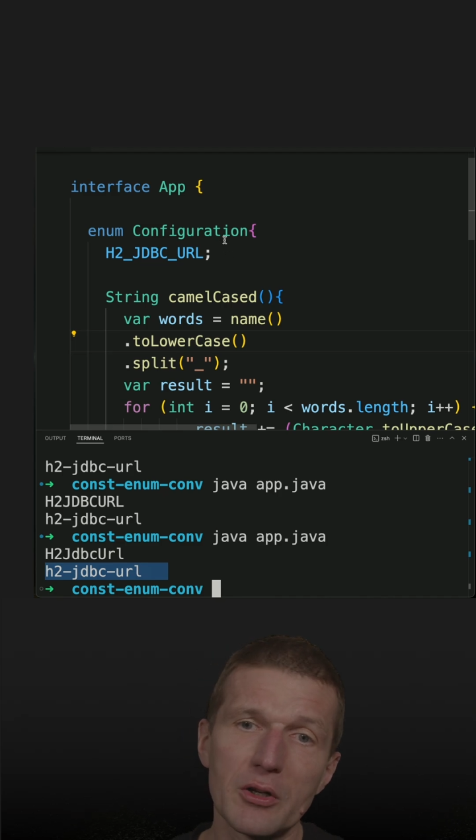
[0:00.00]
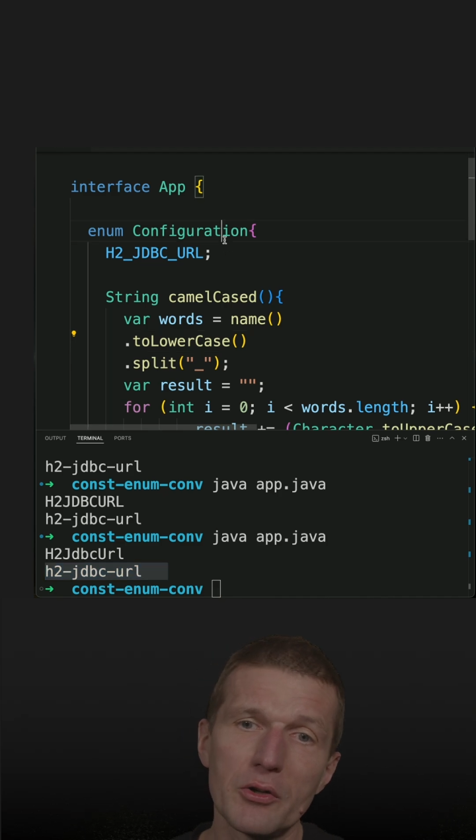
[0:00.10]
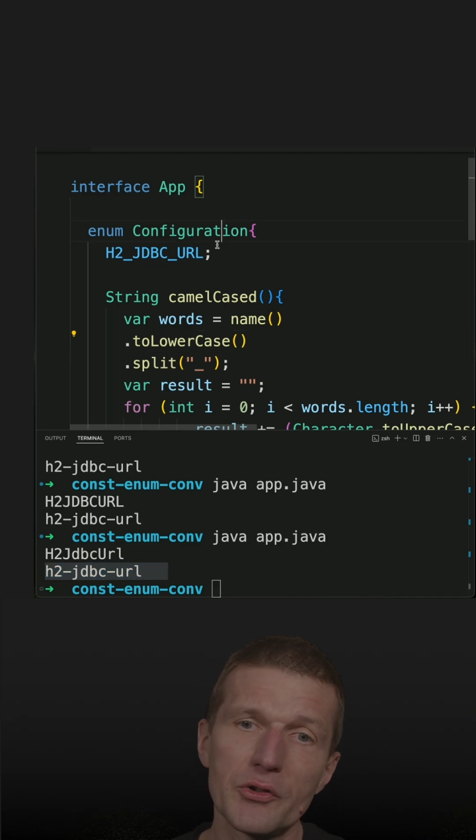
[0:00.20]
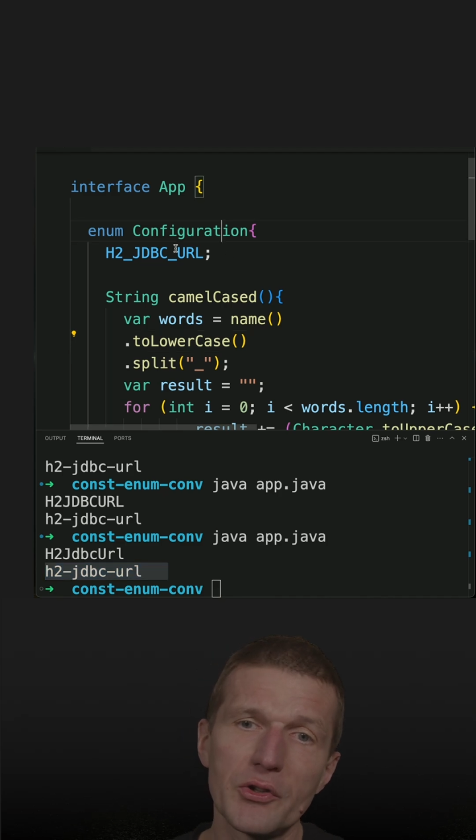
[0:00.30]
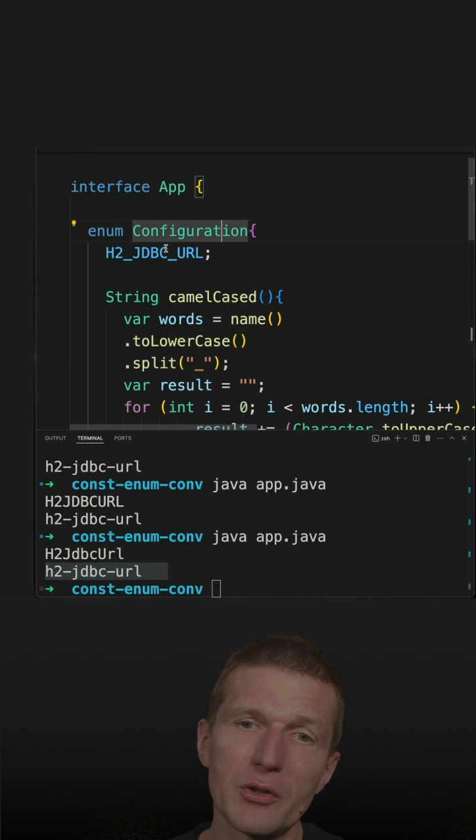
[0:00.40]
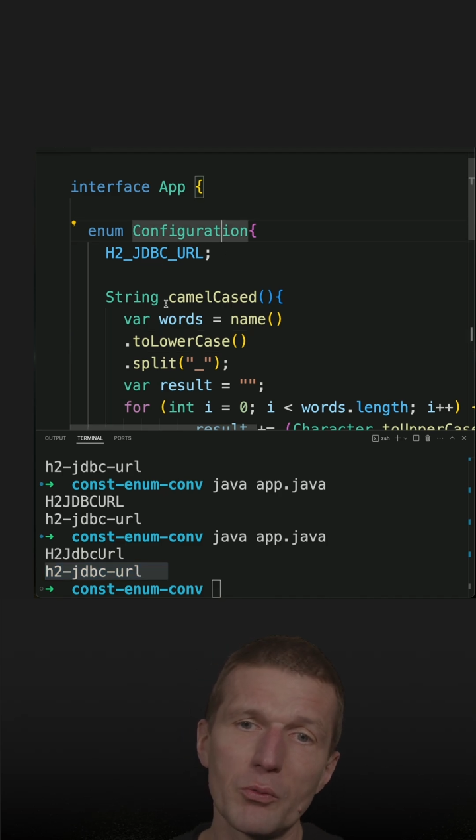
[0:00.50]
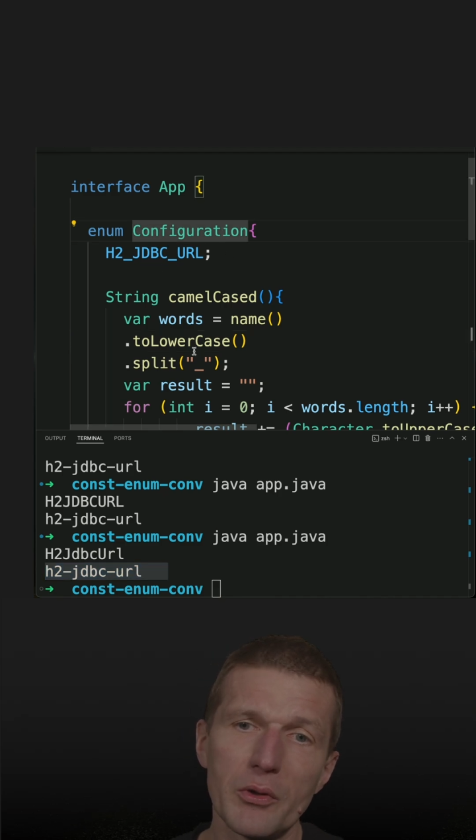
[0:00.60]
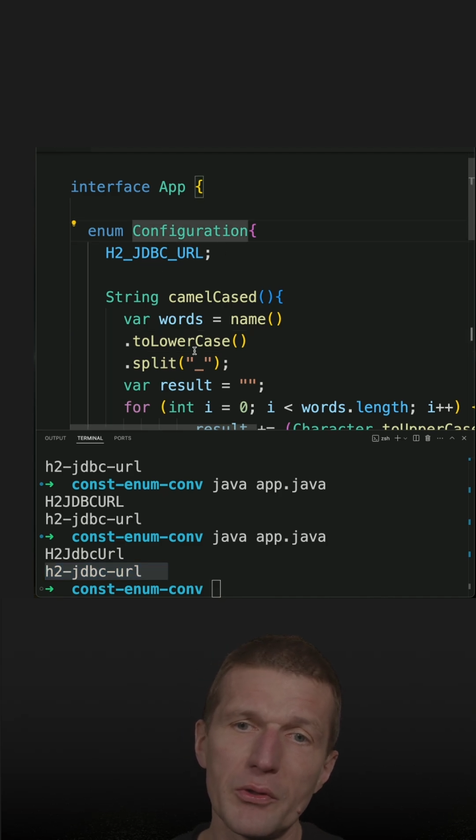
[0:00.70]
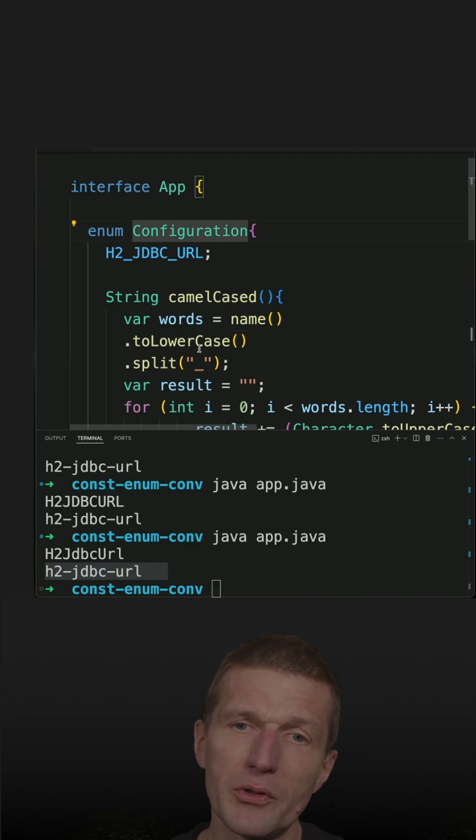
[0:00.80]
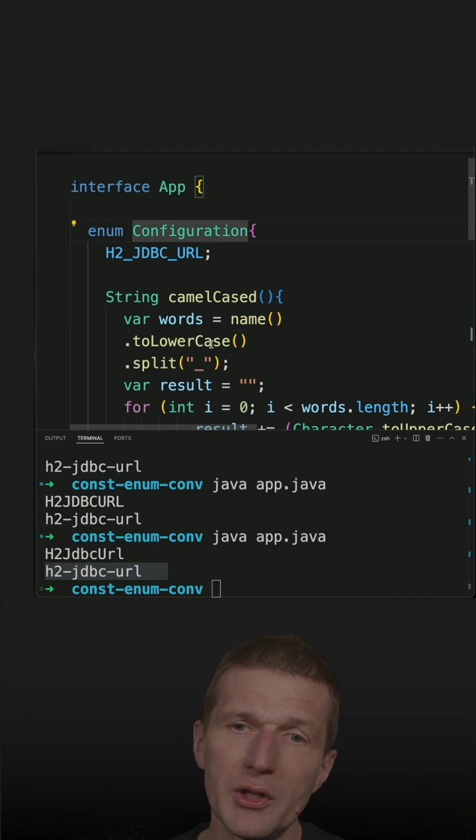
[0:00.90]
constant
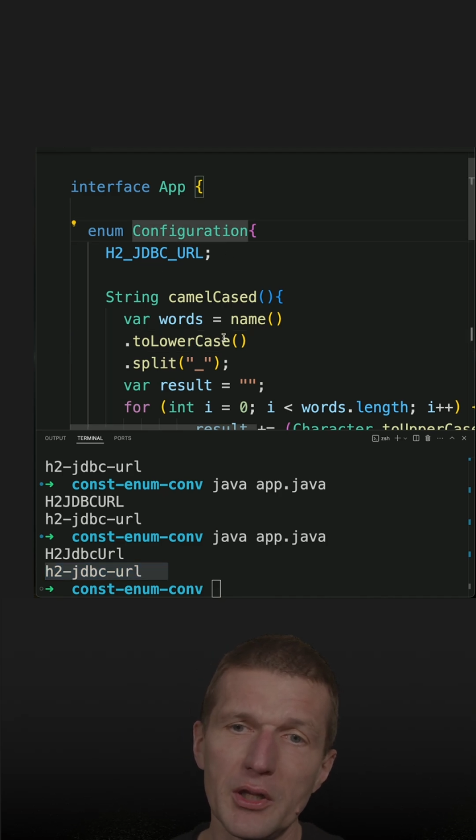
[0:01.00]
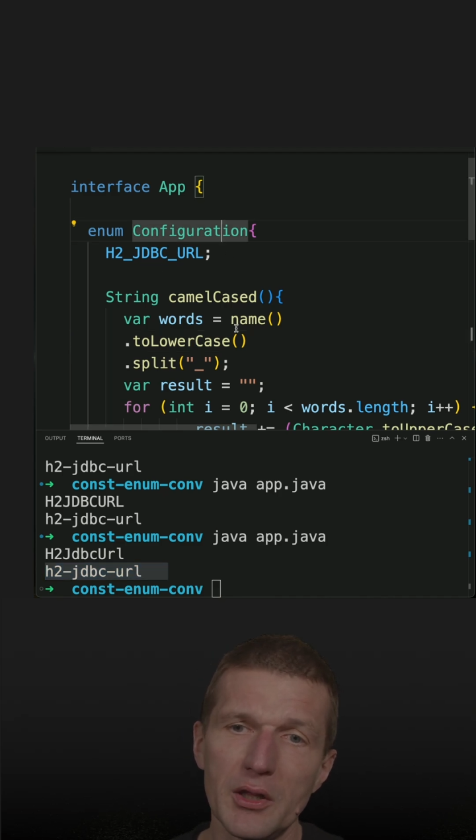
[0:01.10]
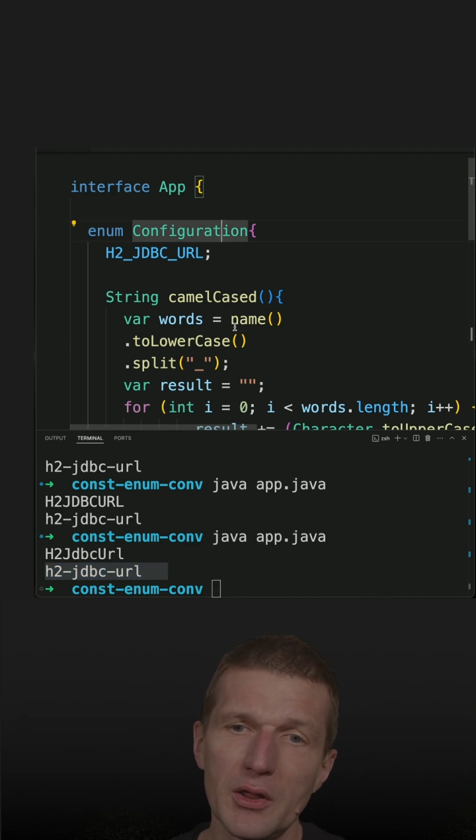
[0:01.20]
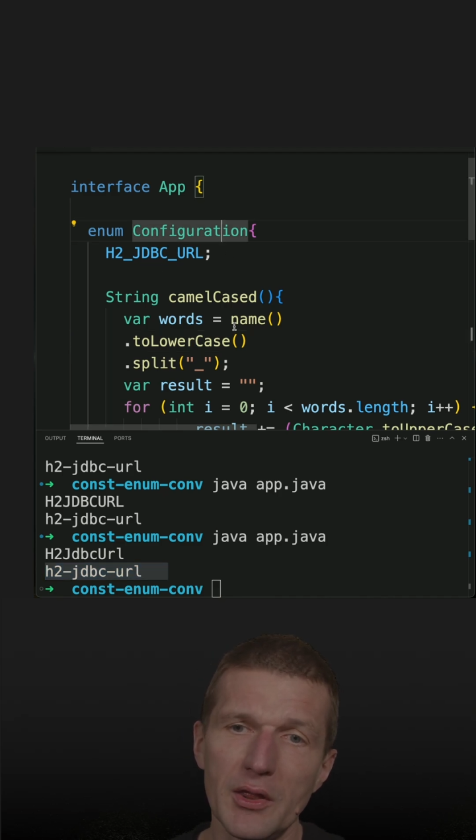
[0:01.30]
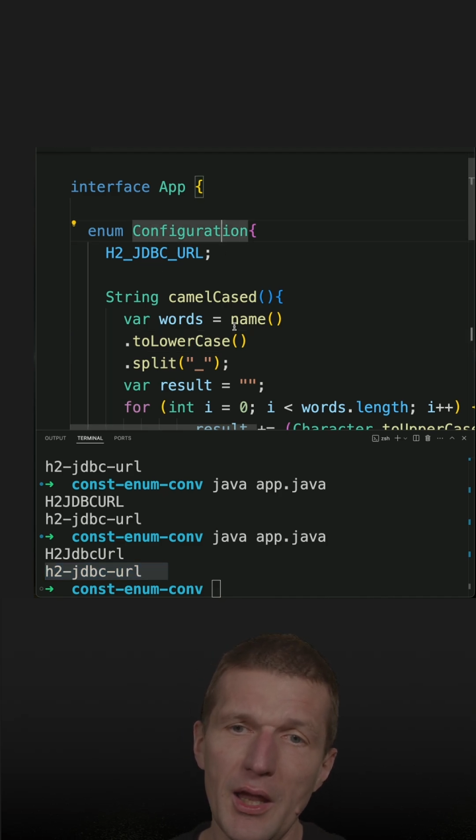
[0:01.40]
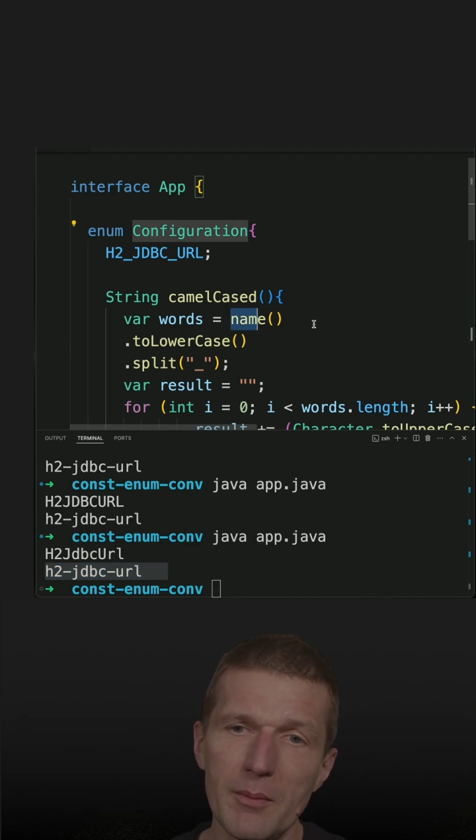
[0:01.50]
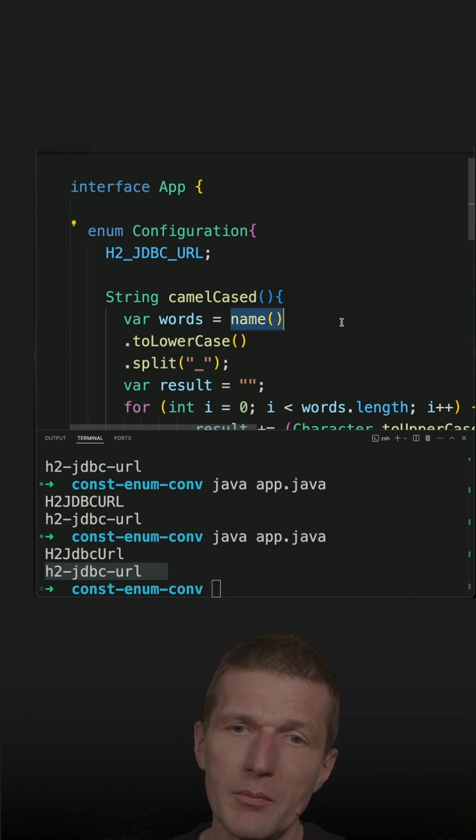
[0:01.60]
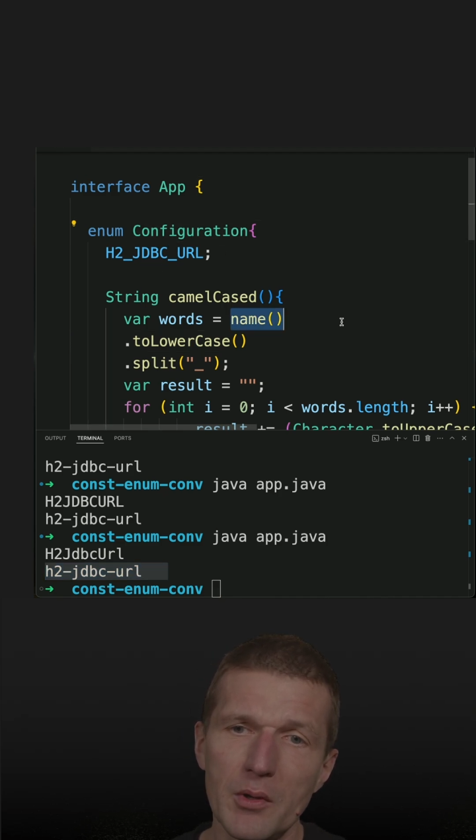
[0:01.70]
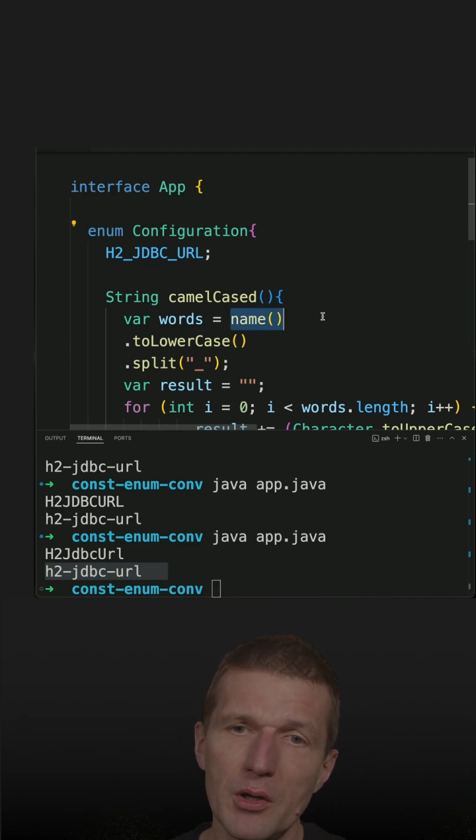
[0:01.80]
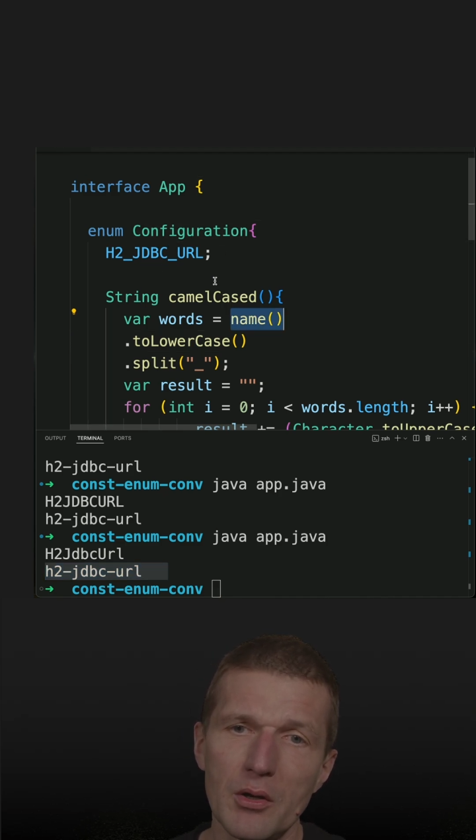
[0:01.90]
with the name